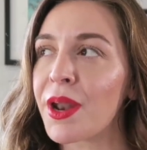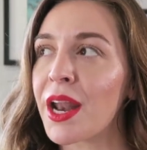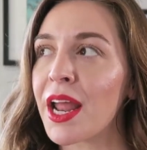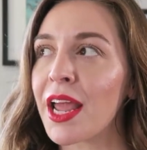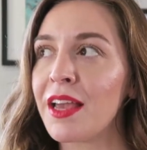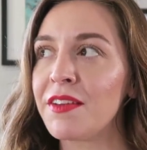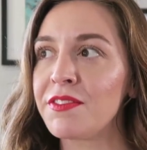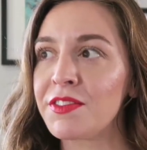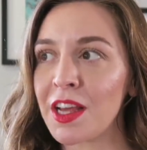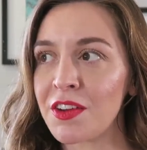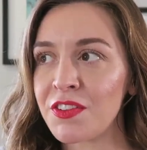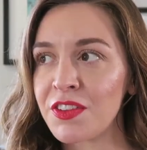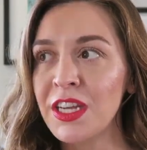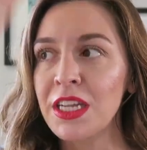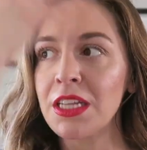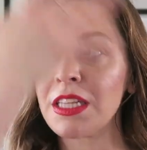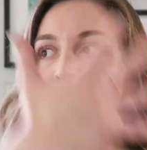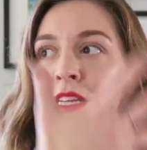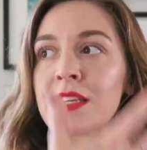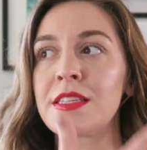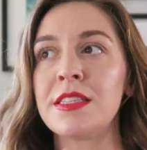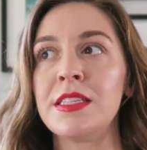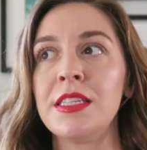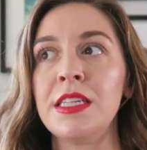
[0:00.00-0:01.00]
but I have
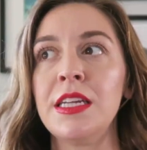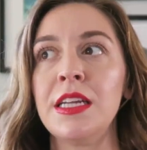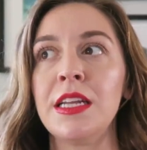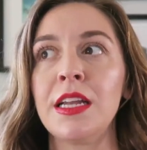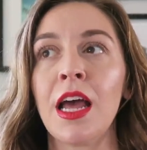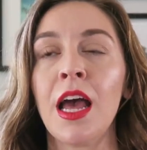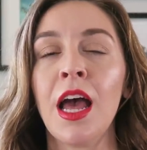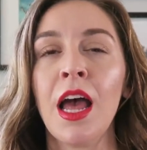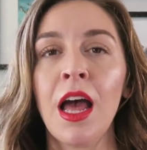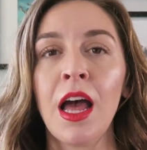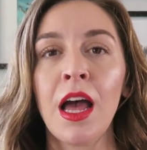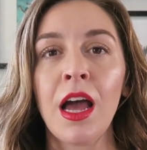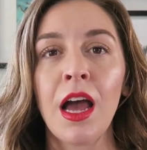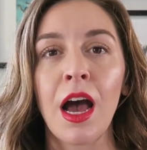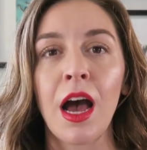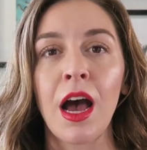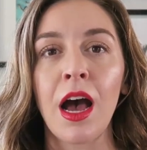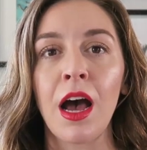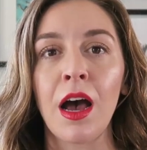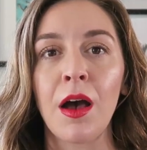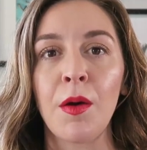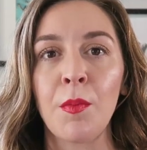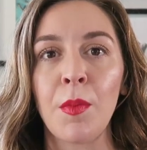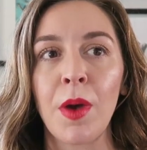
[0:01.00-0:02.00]
definitely seen
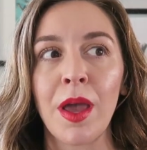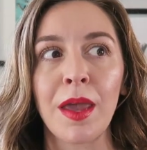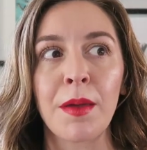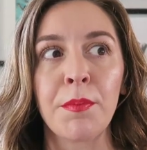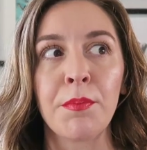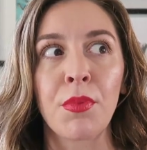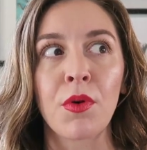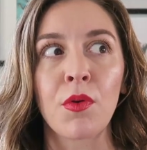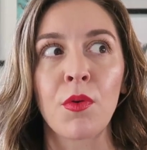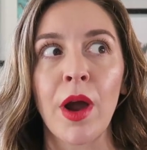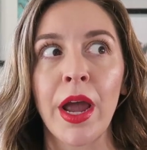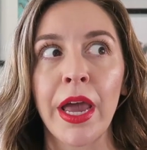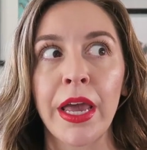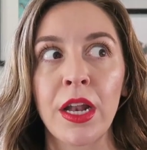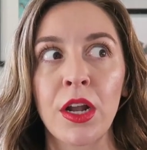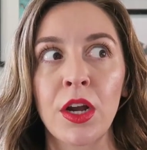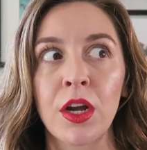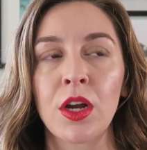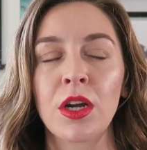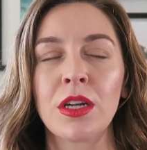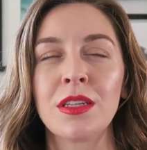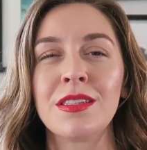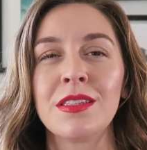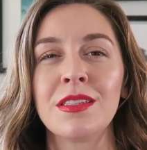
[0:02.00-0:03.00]
um, a
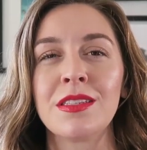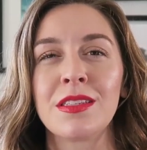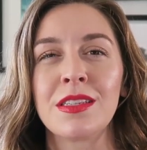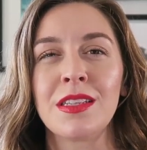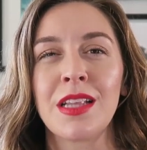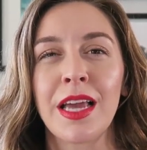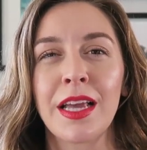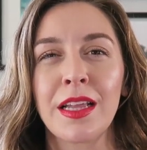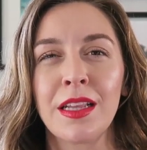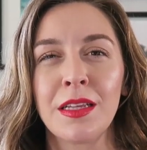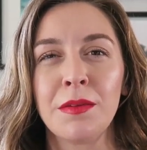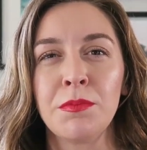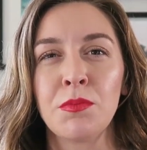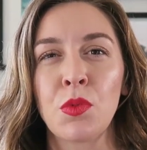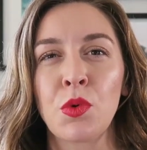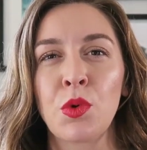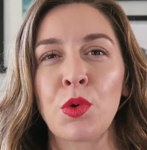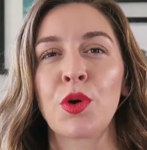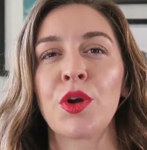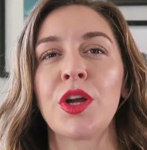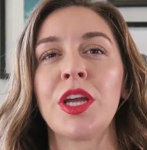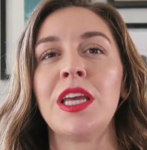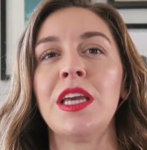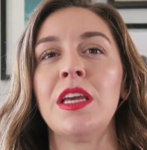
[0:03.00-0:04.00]
brighter, slightly
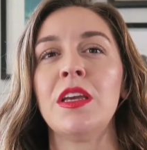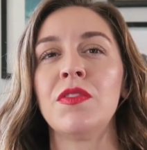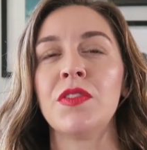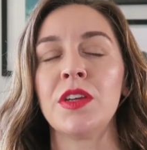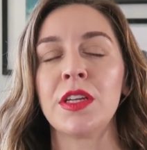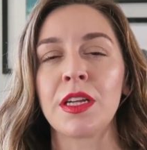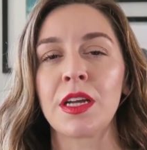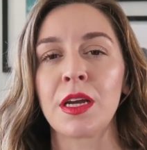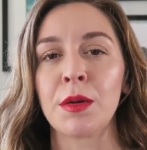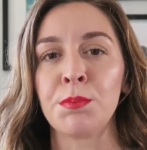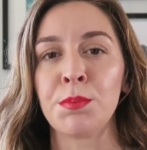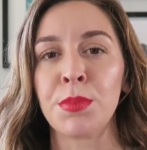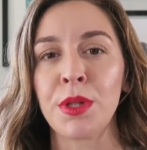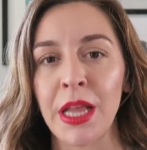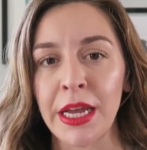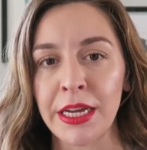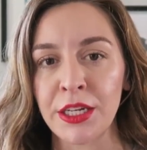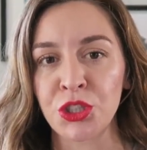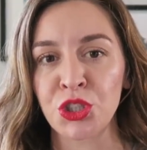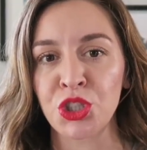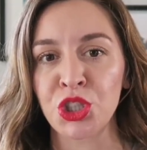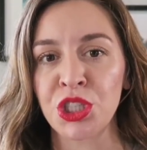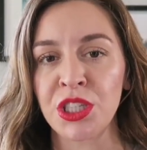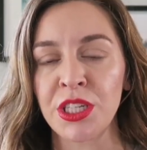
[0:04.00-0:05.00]
more even
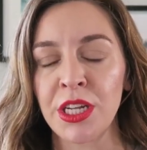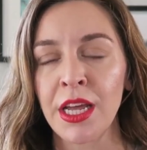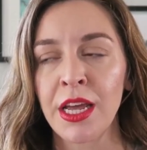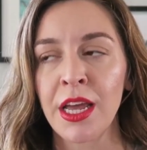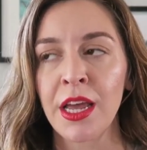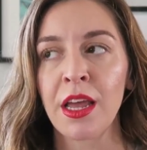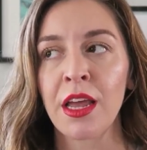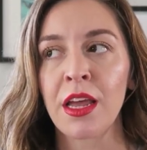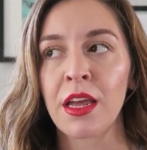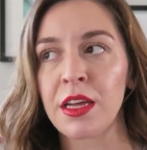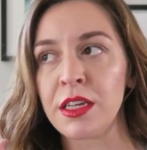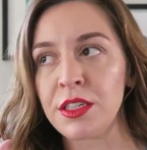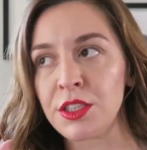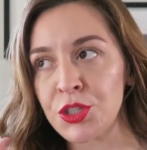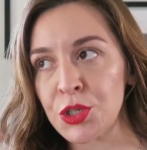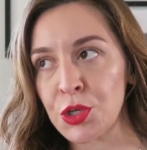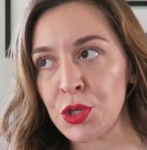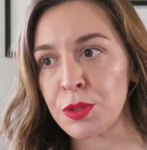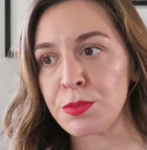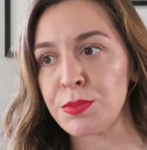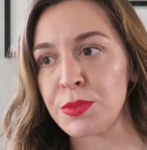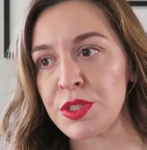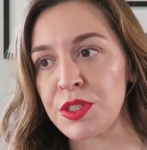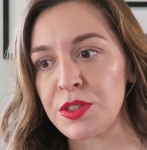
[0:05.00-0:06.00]
complexion in
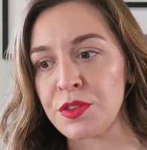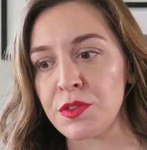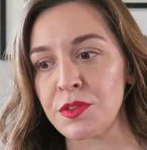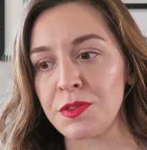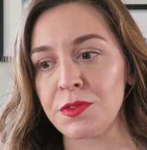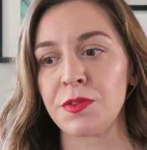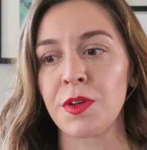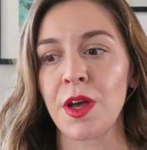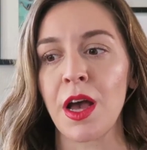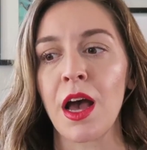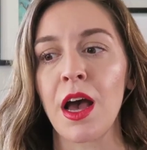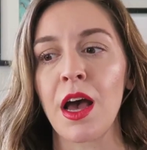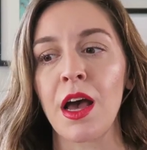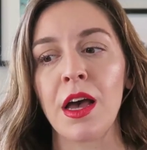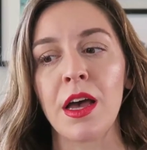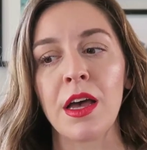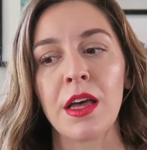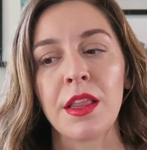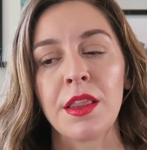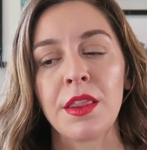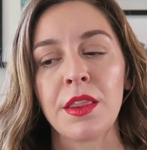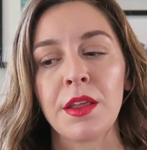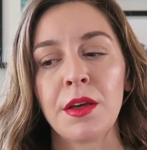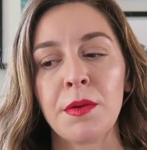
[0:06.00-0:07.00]
terms of
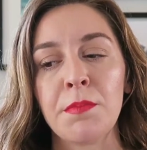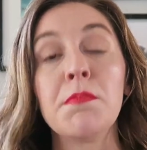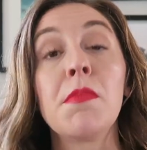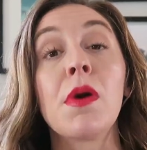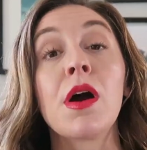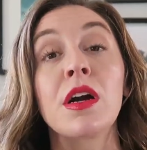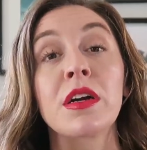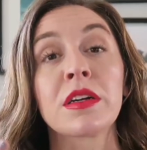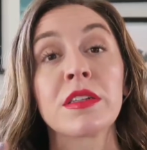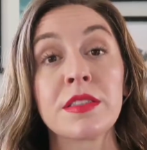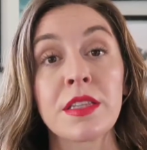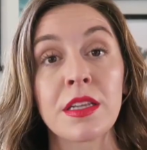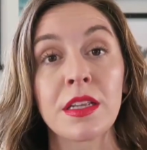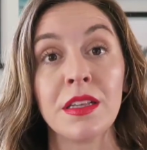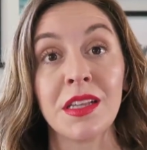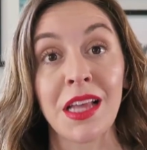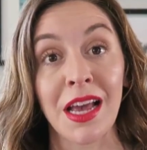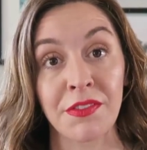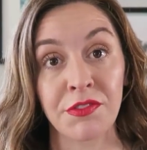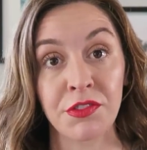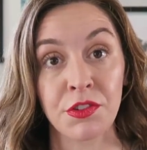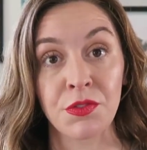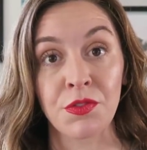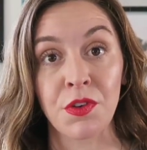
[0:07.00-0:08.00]
uh, the marks
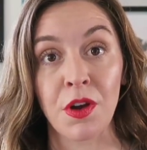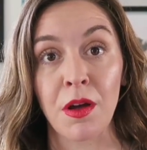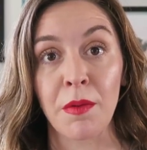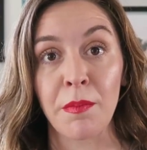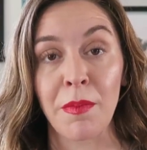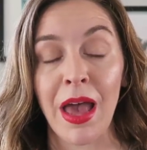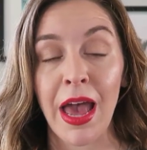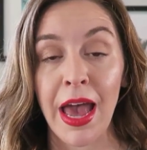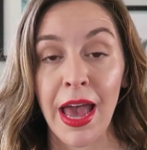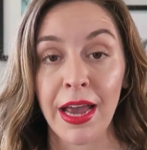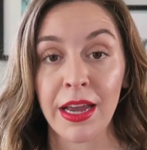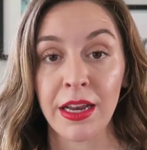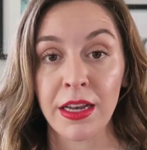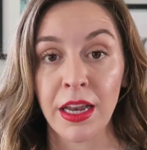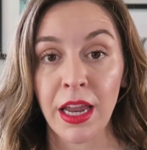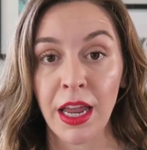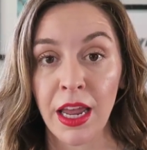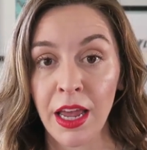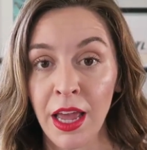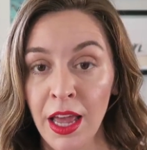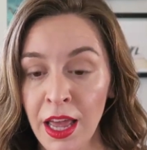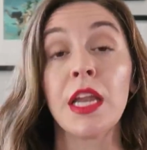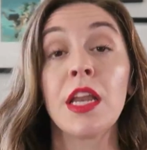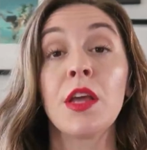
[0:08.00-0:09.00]
left from
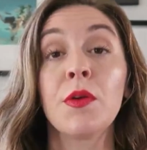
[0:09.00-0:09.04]
acne.